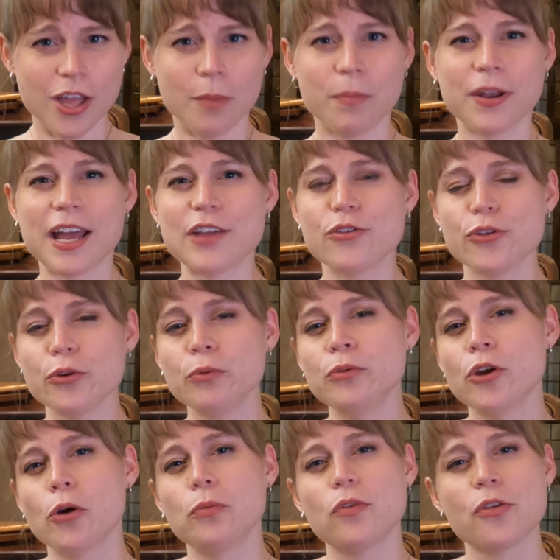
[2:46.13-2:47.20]
but I do
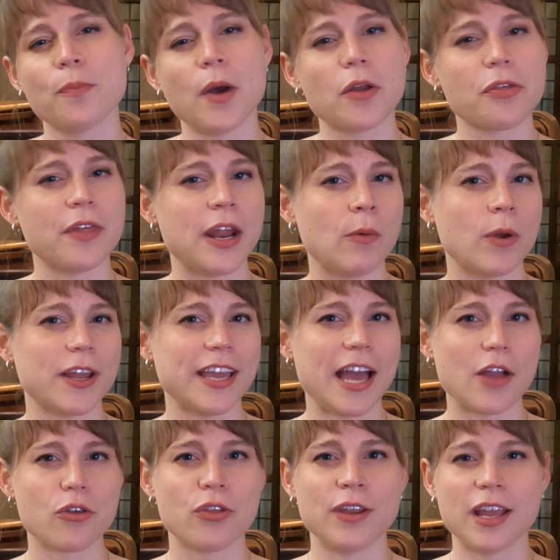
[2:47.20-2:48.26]
note the spots that I want to
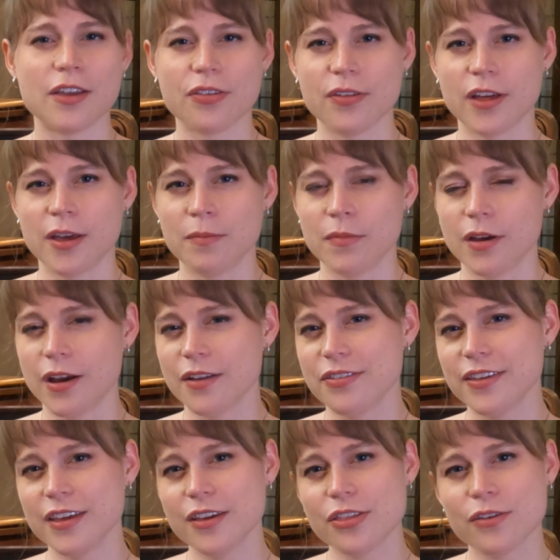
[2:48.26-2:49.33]
catch the next time,
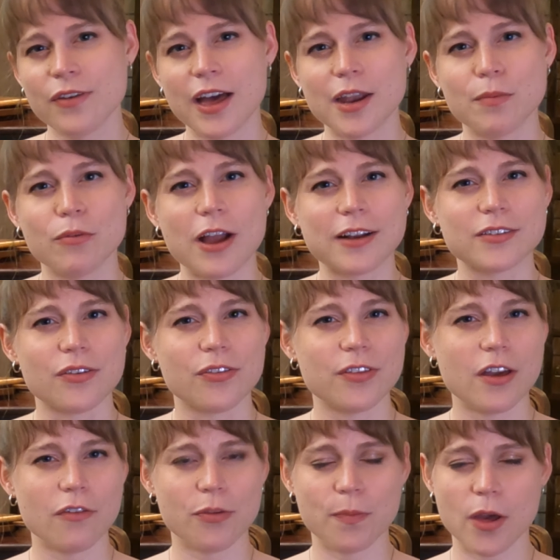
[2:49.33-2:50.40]
ideas of how to practice
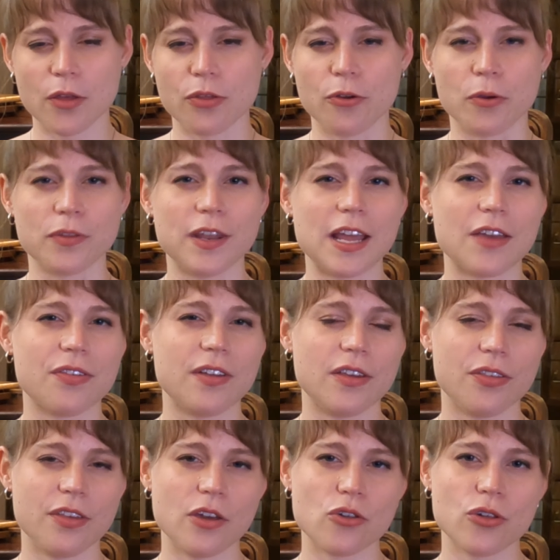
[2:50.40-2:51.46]
tough spots during the next day's
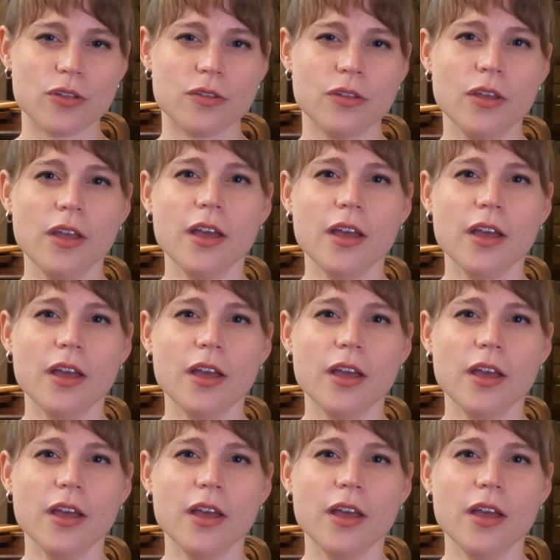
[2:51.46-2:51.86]
session,